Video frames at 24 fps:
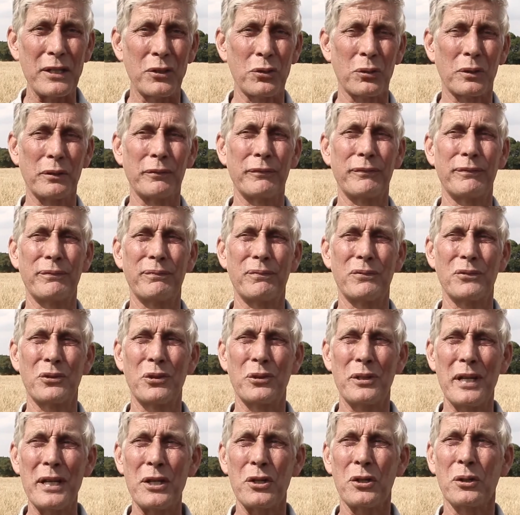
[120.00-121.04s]
sort of
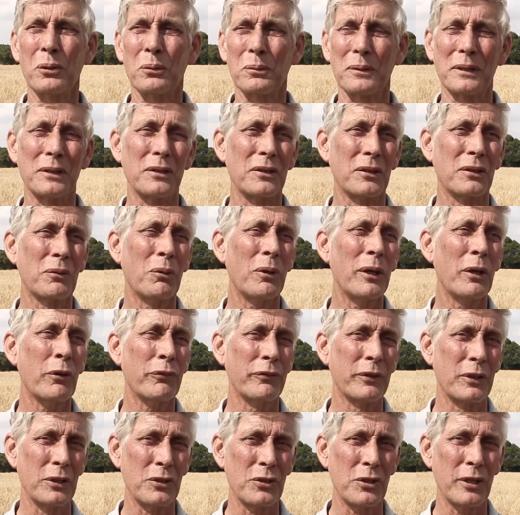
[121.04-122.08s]
traditional and quite
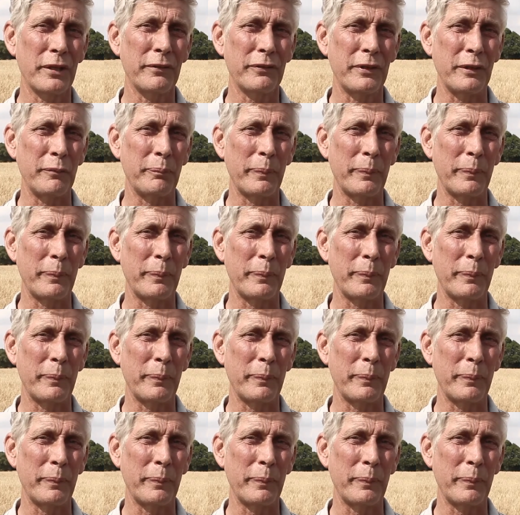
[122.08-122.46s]
often conservative